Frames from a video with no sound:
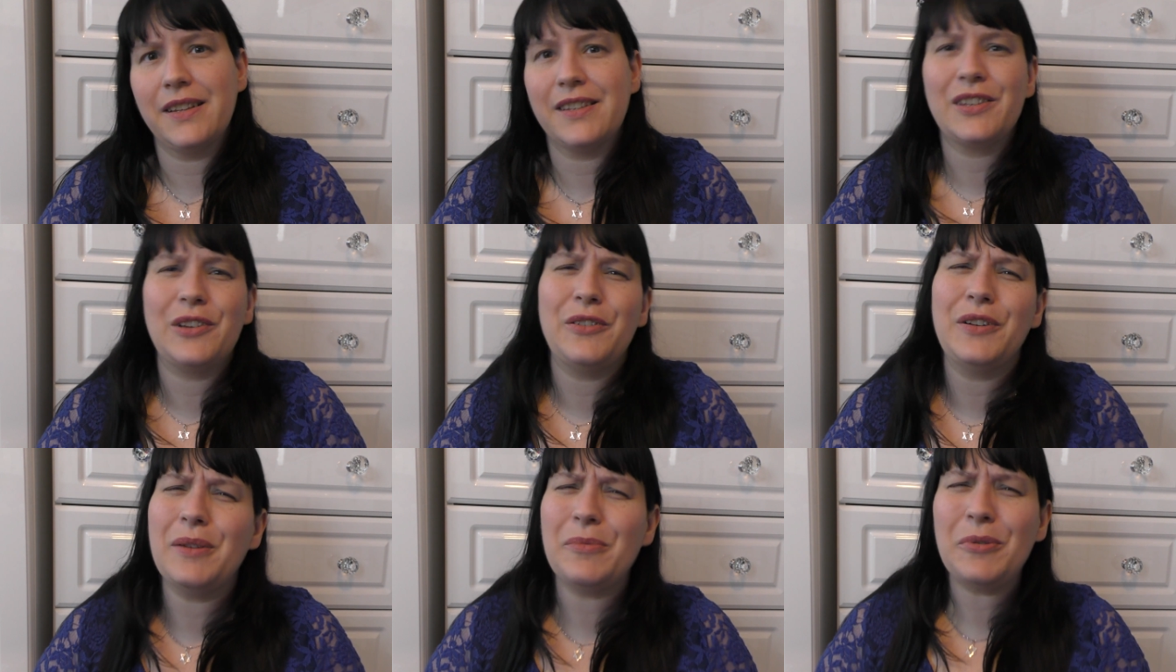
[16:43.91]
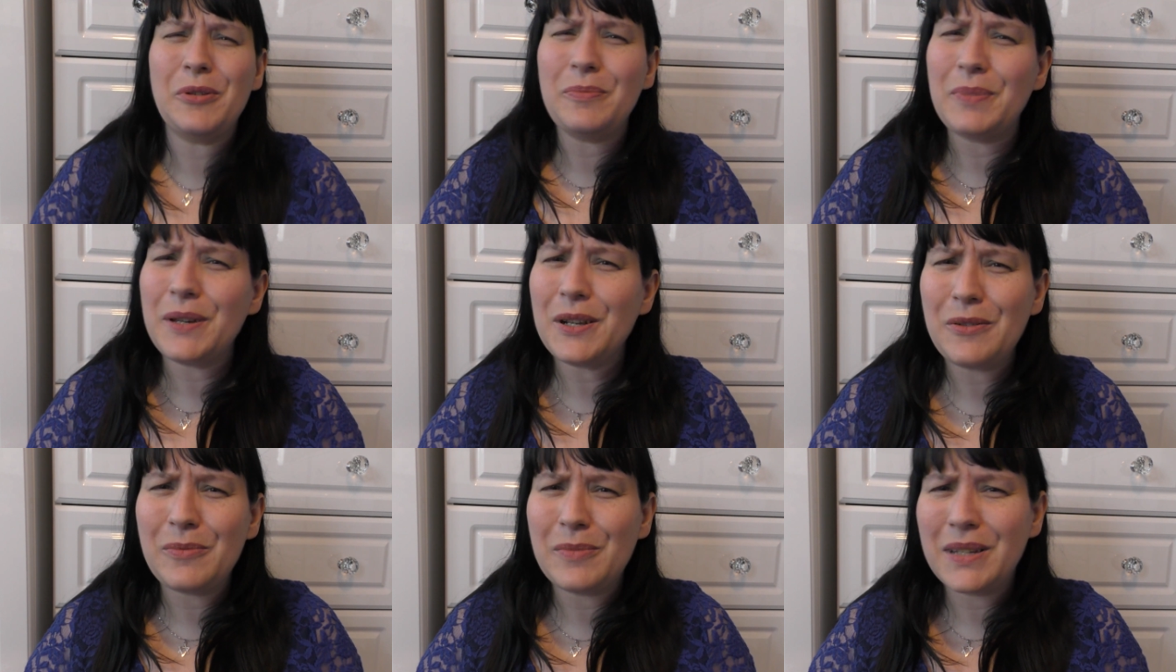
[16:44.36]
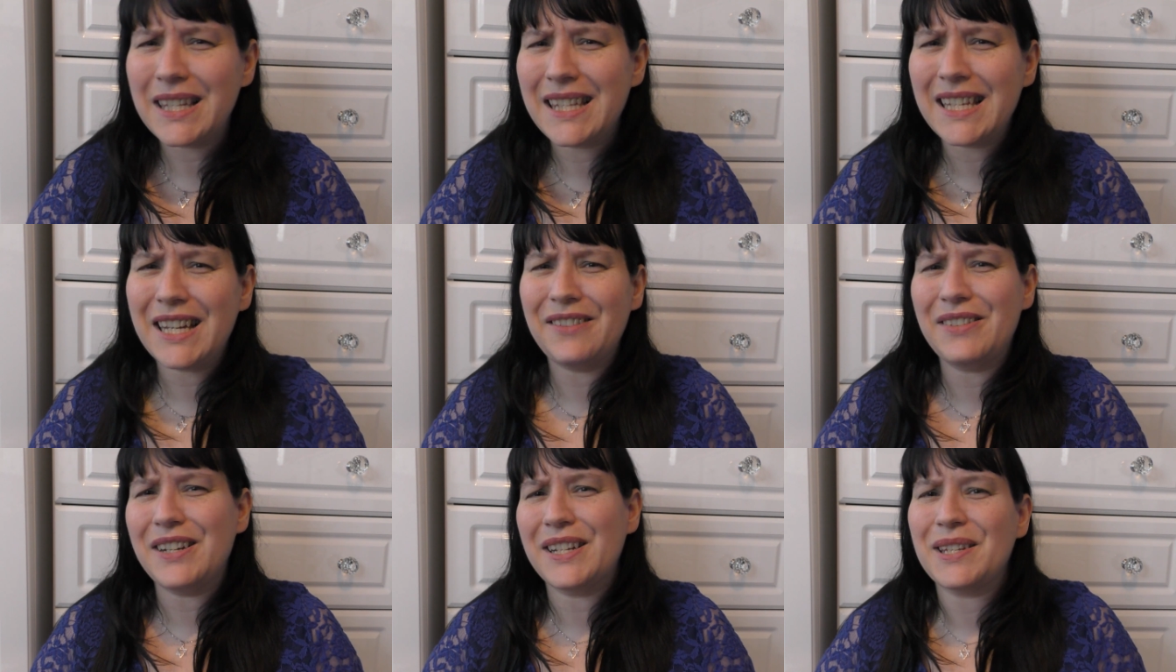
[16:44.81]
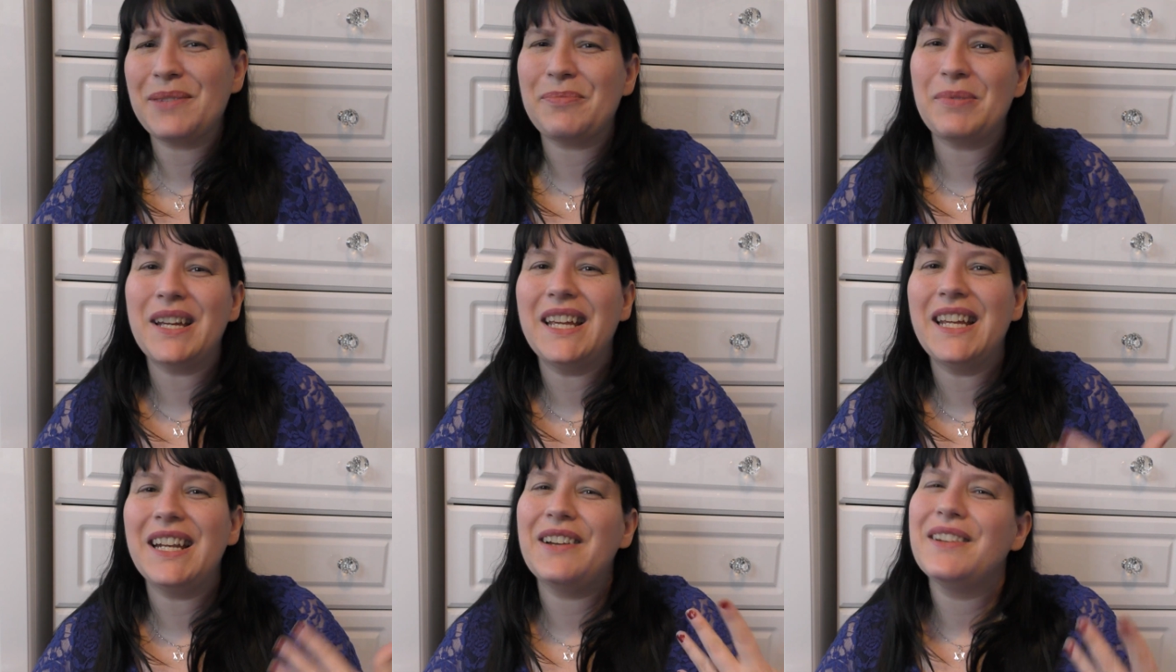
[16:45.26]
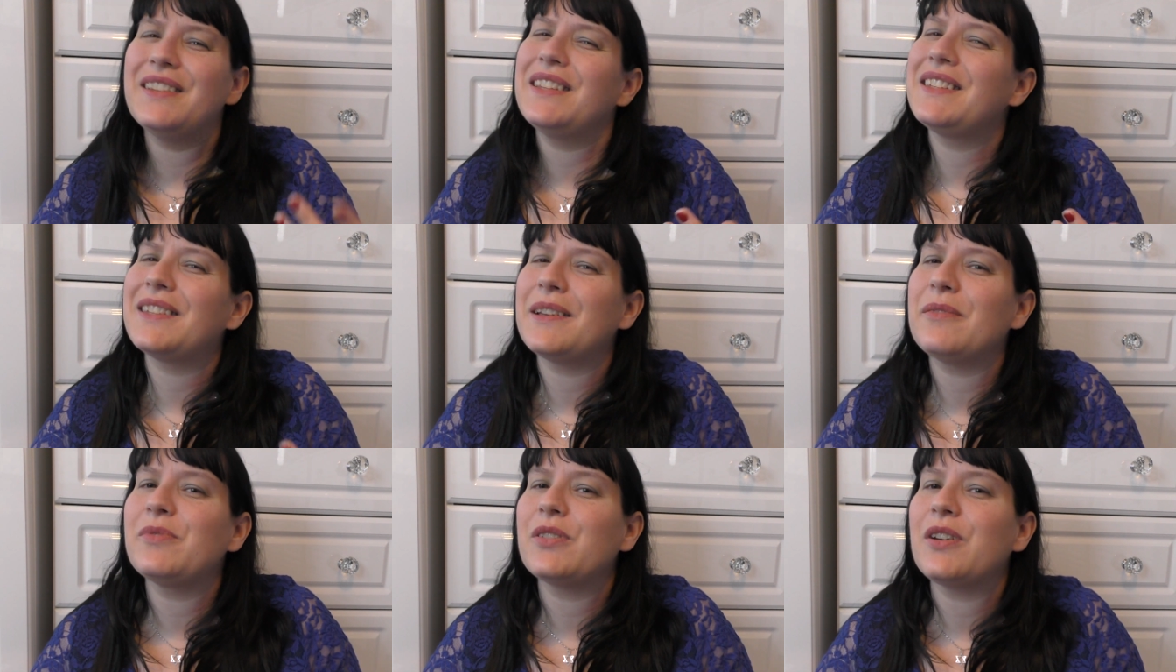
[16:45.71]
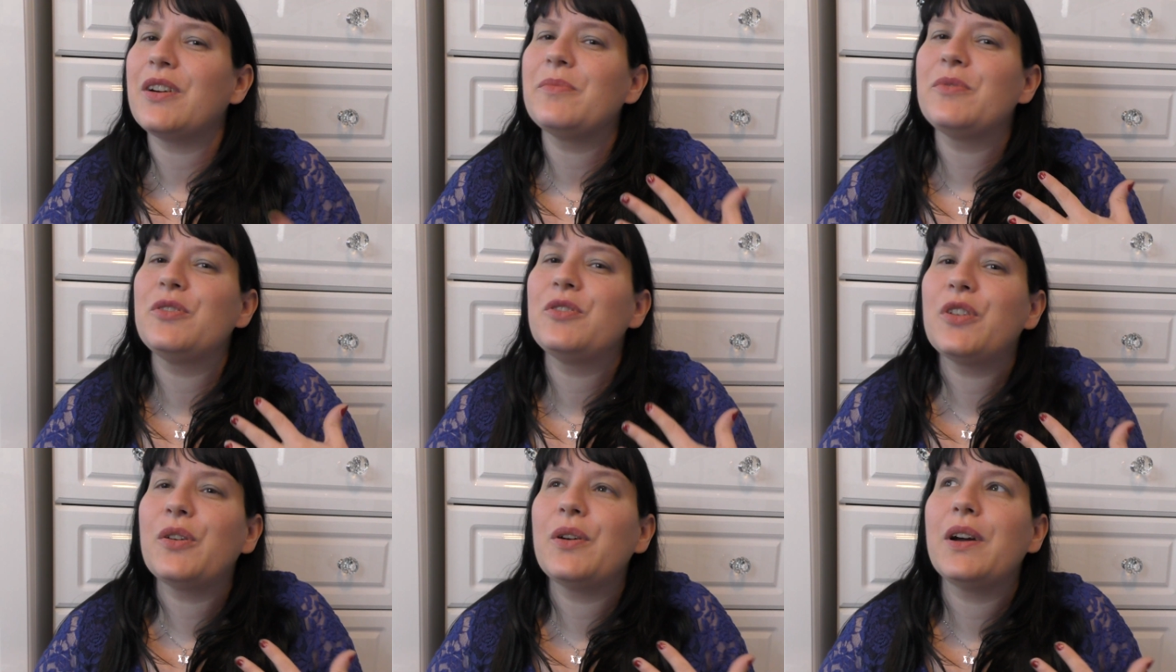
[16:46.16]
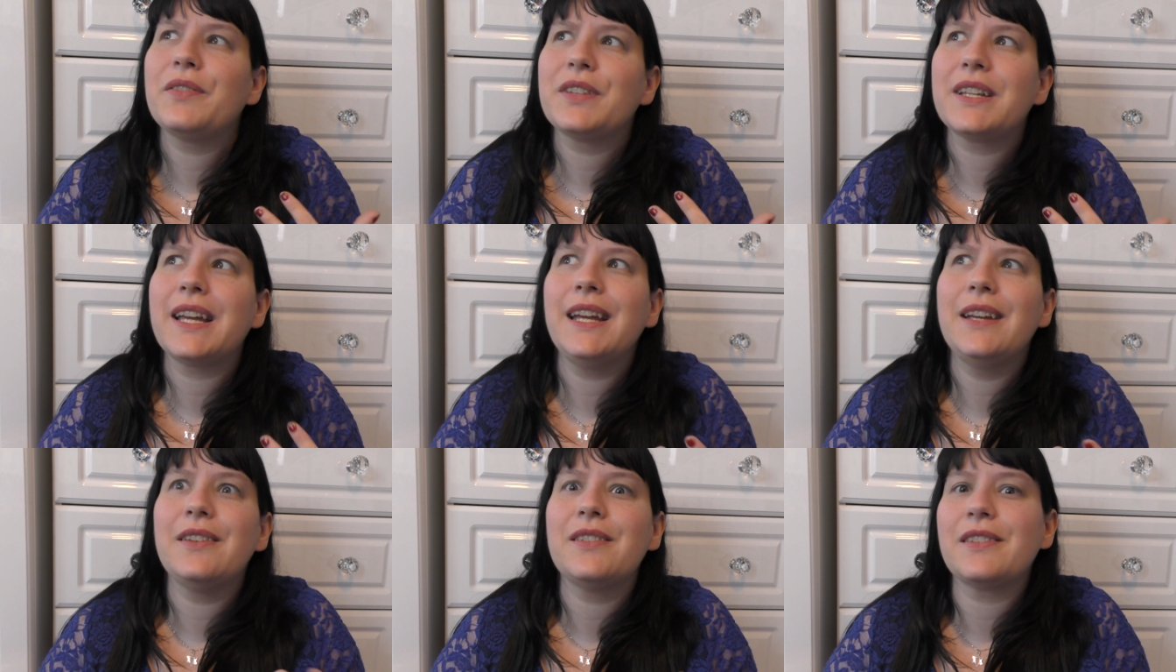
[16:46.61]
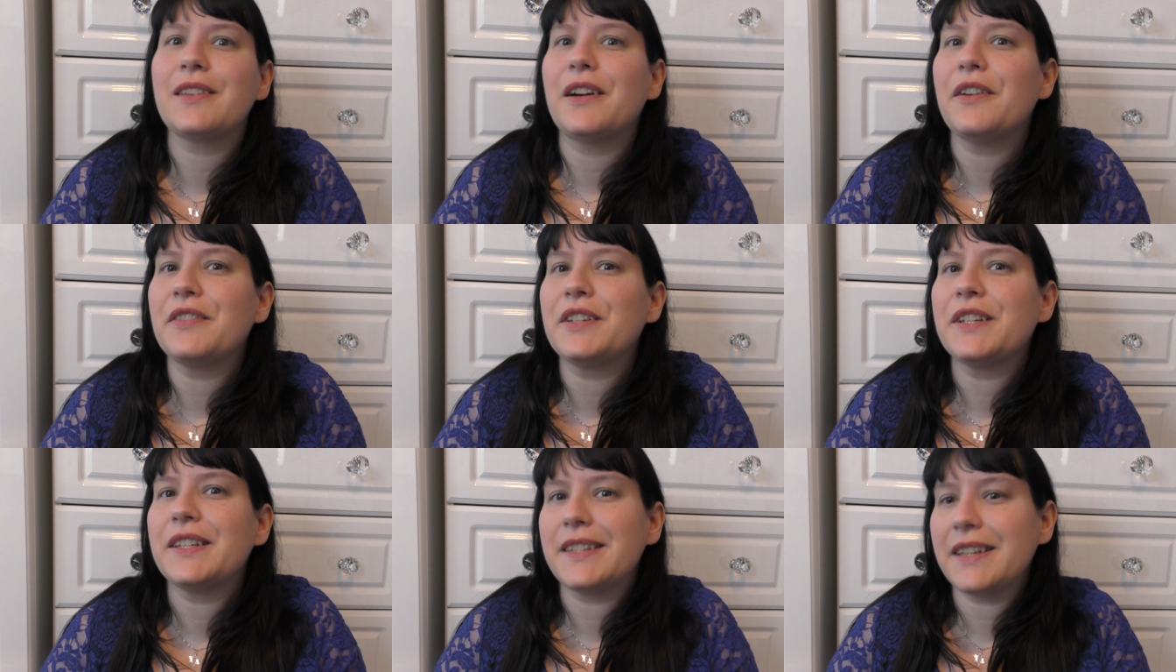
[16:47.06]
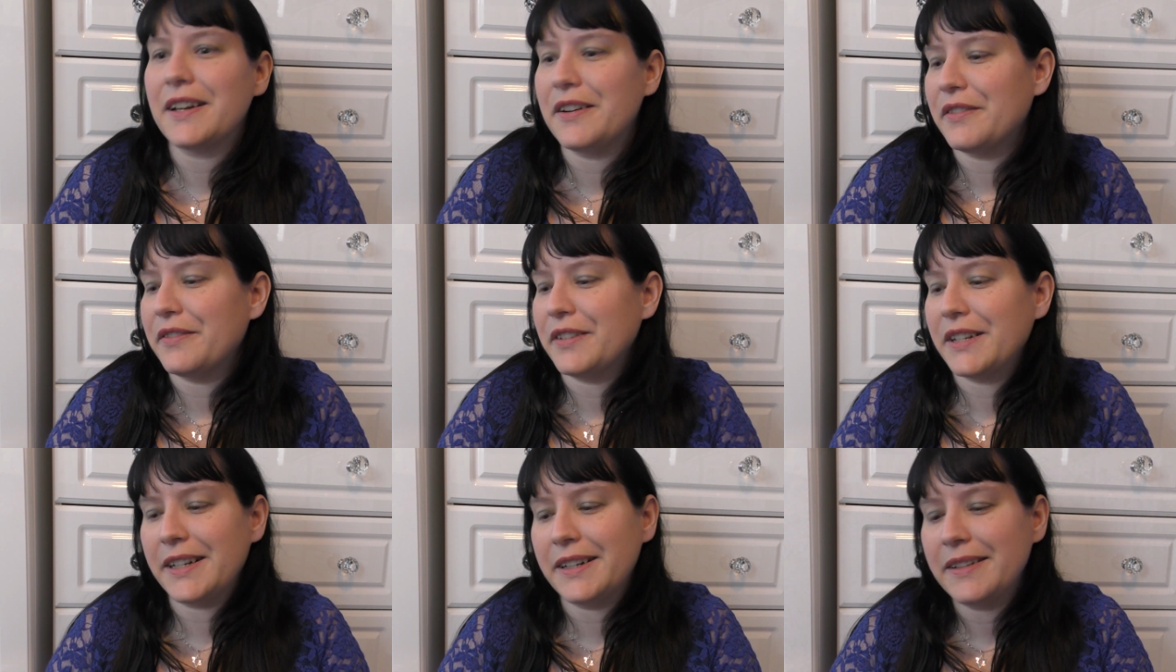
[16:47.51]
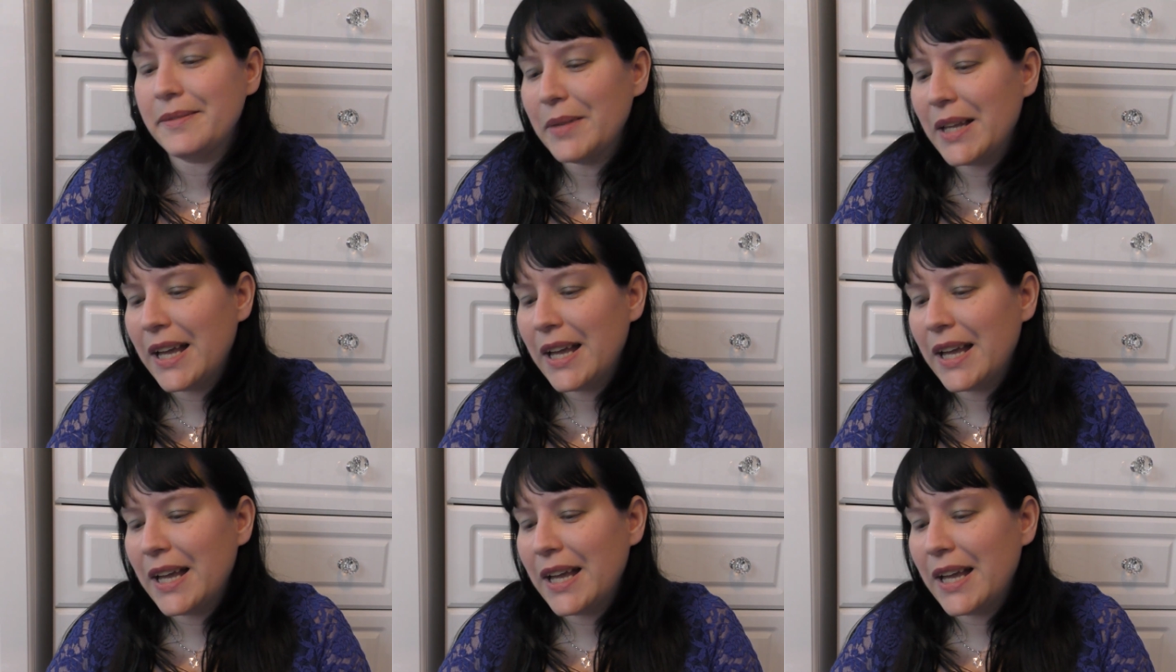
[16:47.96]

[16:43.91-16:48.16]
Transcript: Sorry, I'm not being all mysterious, but you know, sometimes you do have to keep stuff to yourself, you know.